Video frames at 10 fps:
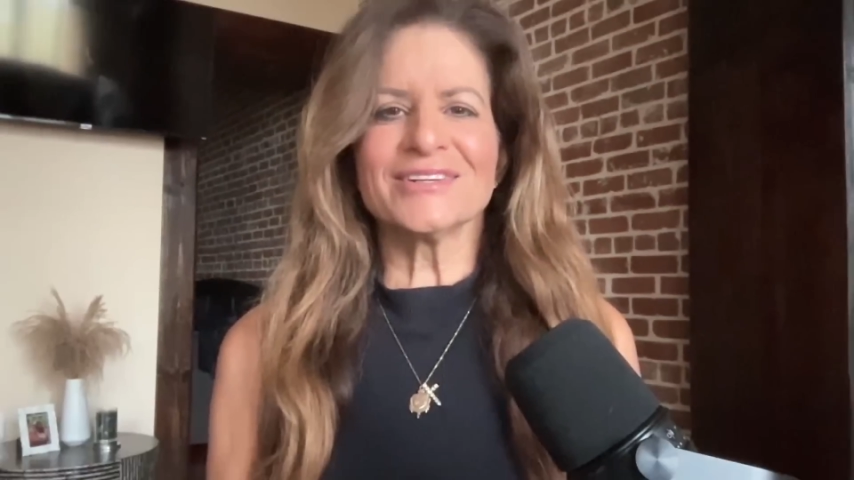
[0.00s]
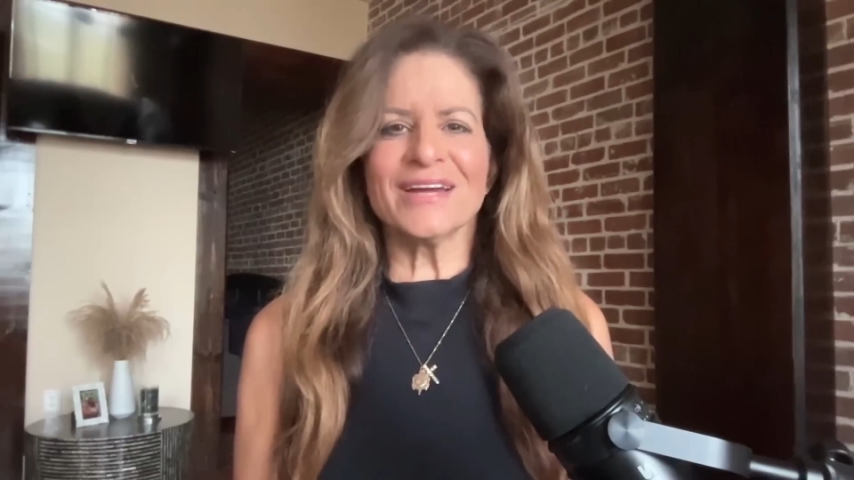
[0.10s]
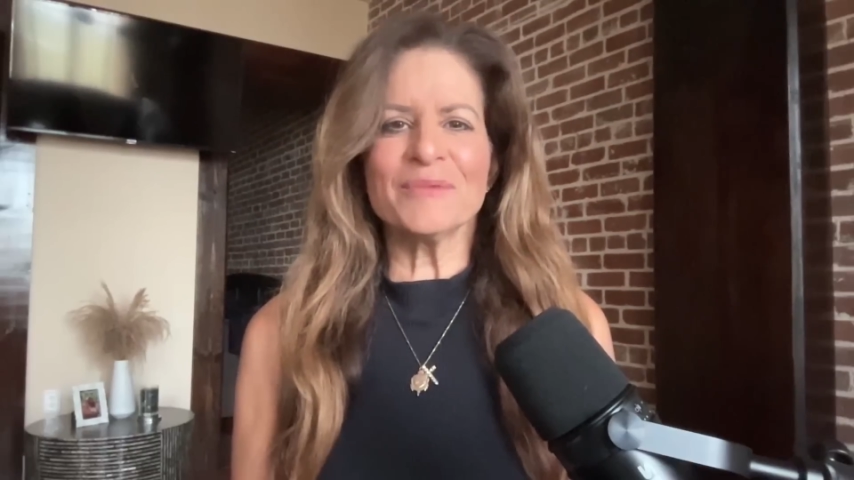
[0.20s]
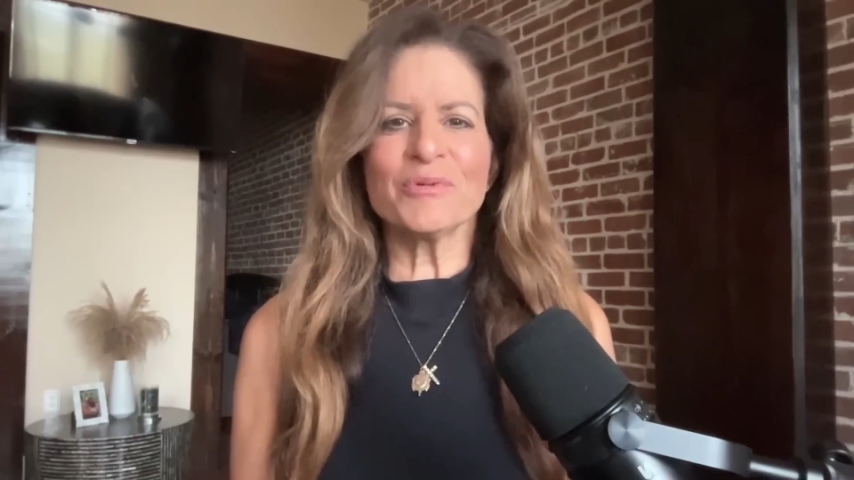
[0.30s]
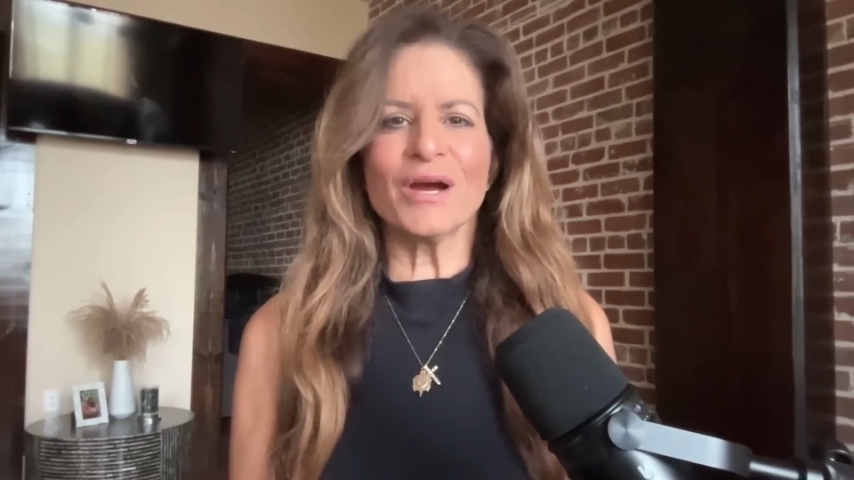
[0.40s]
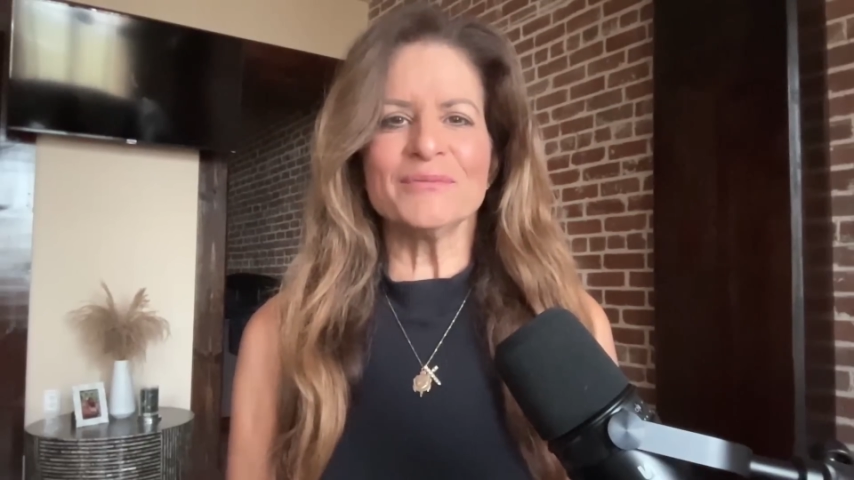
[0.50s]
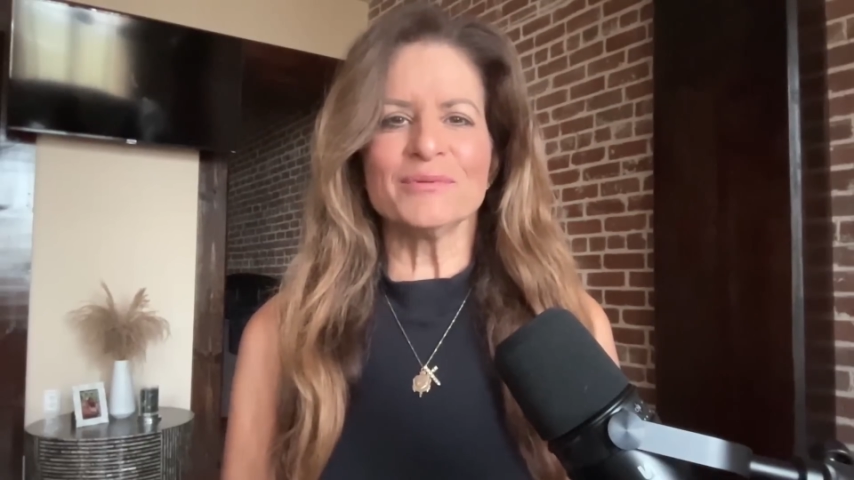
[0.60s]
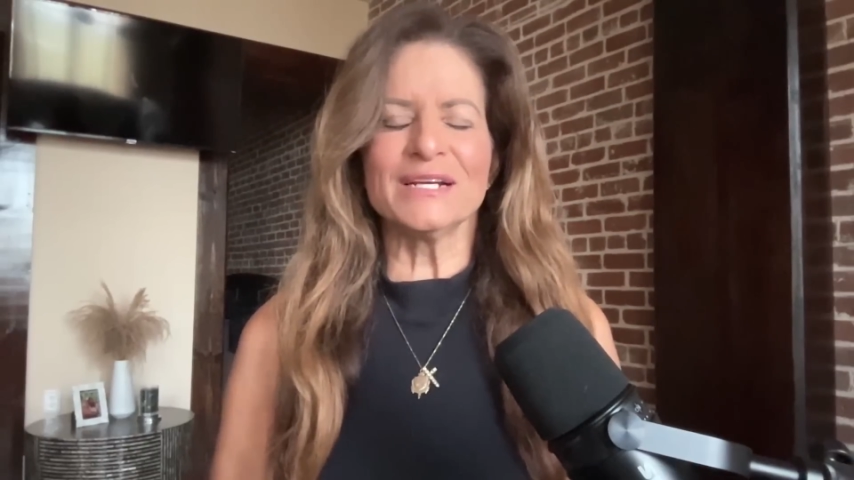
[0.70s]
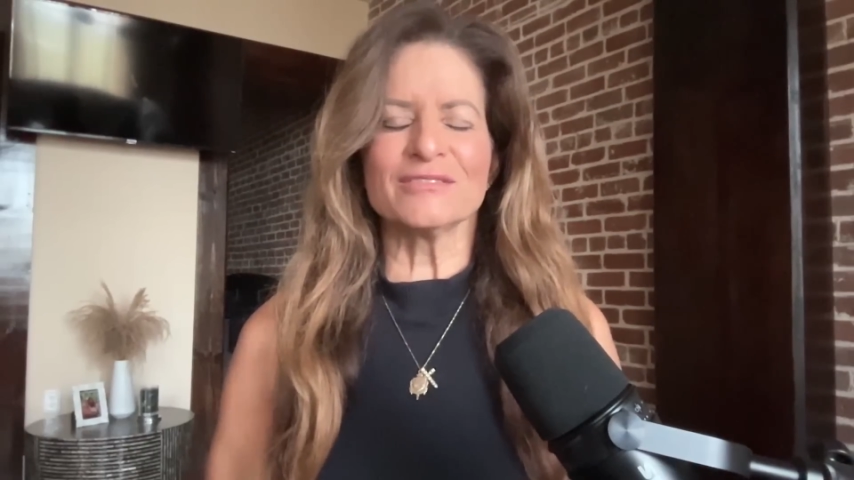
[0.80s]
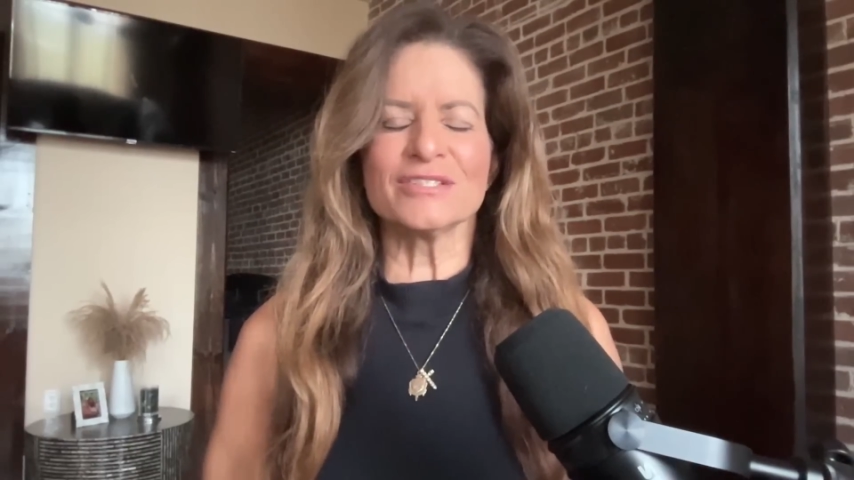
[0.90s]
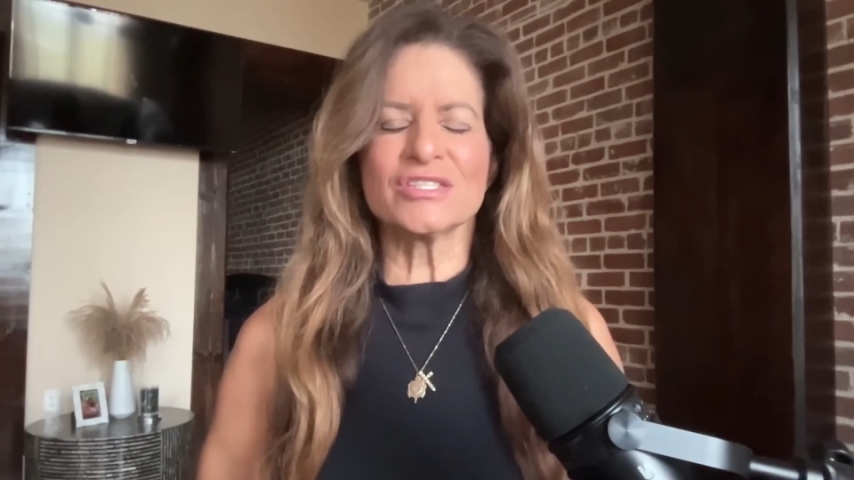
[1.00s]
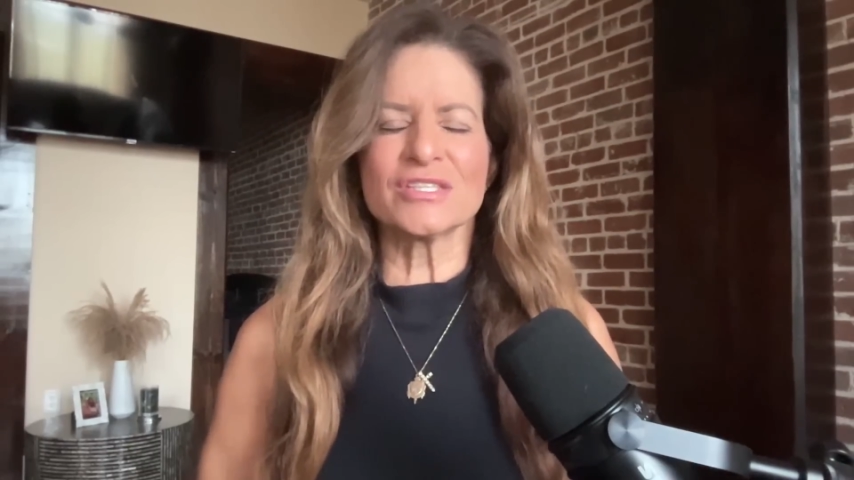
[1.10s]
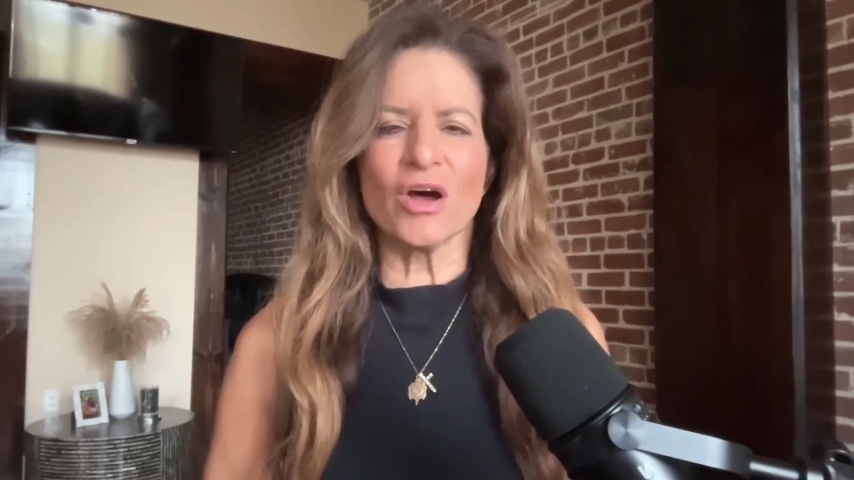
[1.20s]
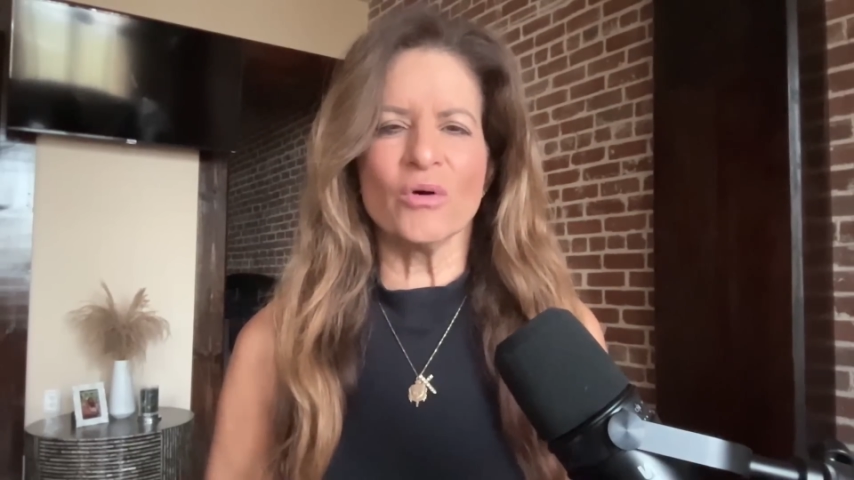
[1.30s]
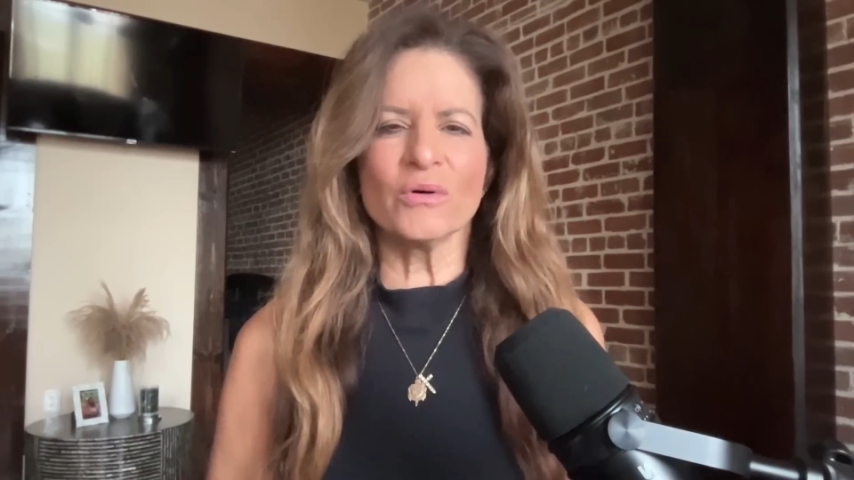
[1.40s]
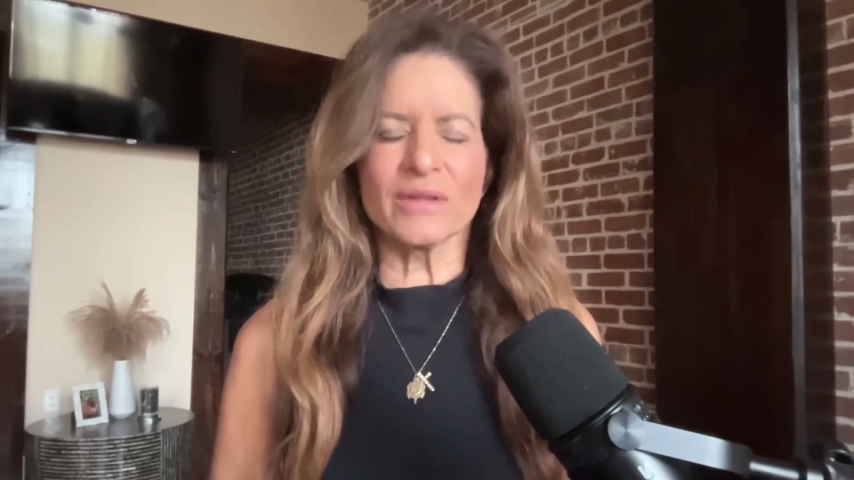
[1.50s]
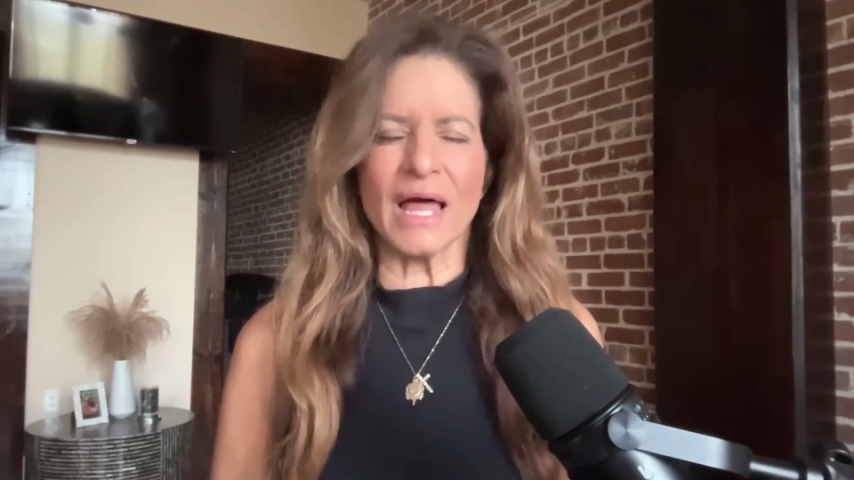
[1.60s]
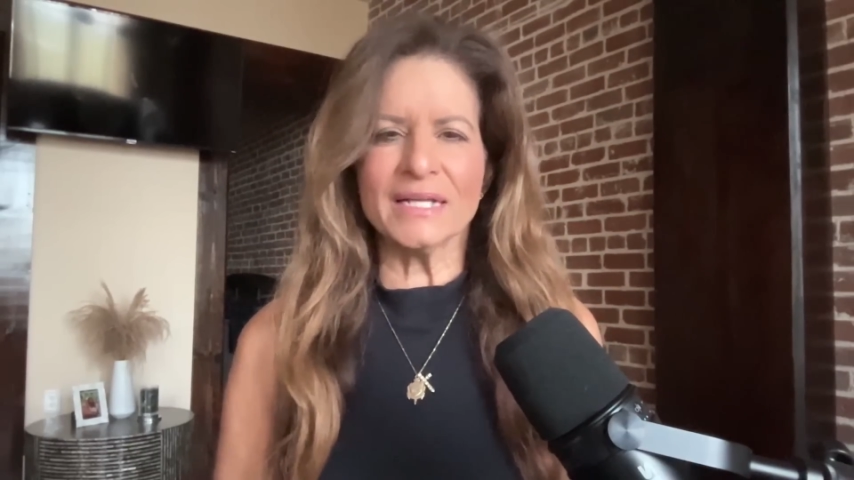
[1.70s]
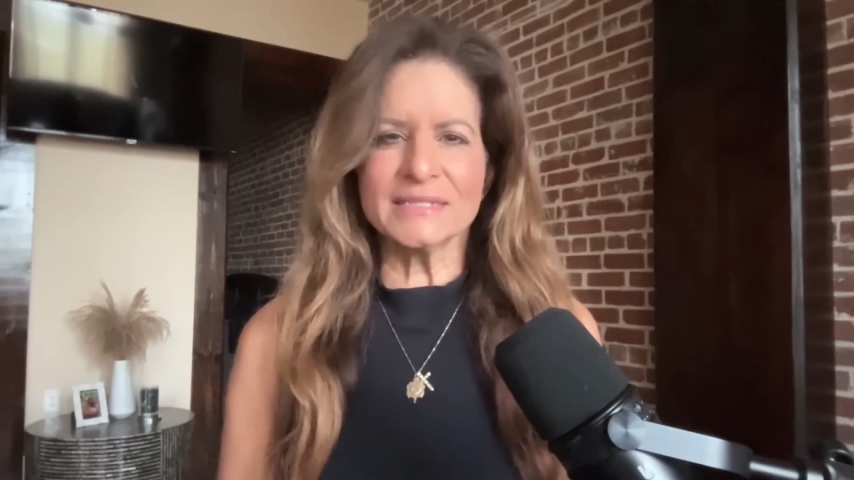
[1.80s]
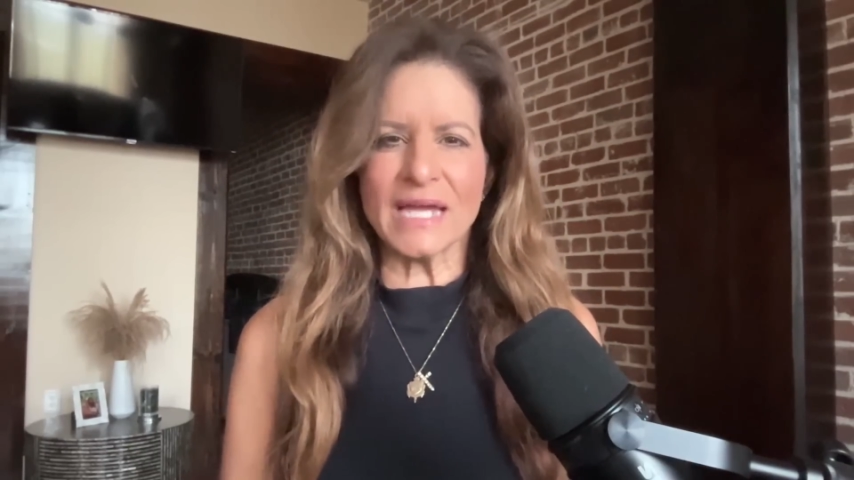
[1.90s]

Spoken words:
Epright, we are so glad to